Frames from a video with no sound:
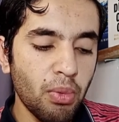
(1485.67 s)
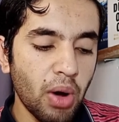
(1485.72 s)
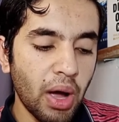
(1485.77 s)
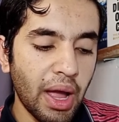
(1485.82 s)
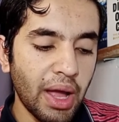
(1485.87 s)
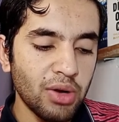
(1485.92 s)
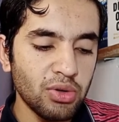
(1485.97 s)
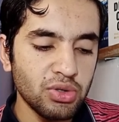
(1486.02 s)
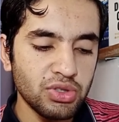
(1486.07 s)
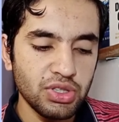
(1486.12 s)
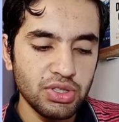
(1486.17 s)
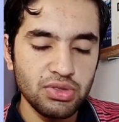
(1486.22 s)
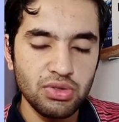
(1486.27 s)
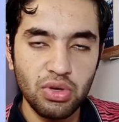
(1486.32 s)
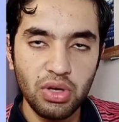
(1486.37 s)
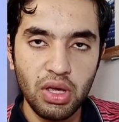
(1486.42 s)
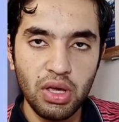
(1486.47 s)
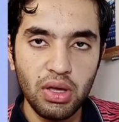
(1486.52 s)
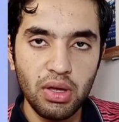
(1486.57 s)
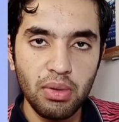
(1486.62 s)
halogens.
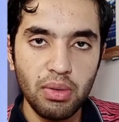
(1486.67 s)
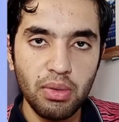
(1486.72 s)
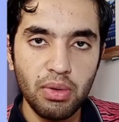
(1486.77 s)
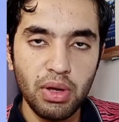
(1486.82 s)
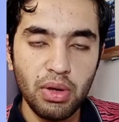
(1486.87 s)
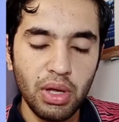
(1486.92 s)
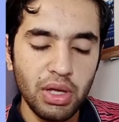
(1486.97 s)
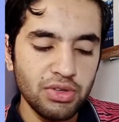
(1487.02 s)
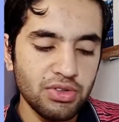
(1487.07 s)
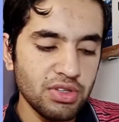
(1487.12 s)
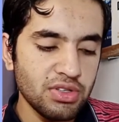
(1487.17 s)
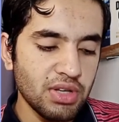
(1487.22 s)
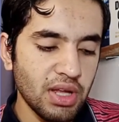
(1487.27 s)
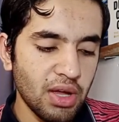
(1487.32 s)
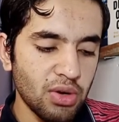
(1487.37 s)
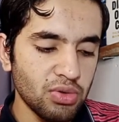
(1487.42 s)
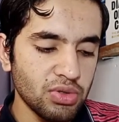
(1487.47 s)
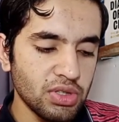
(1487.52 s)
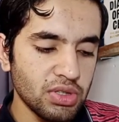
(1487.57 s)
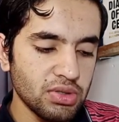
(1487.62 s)
Okay, just
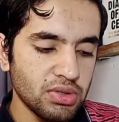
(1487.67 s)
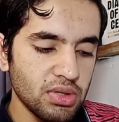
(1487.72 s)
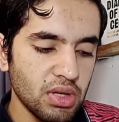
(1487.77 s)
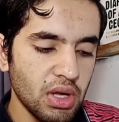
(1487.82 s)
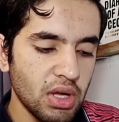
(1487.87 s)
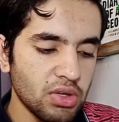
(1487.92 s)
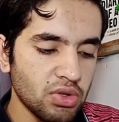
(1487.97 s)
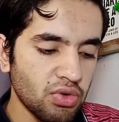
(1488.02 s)
halogens.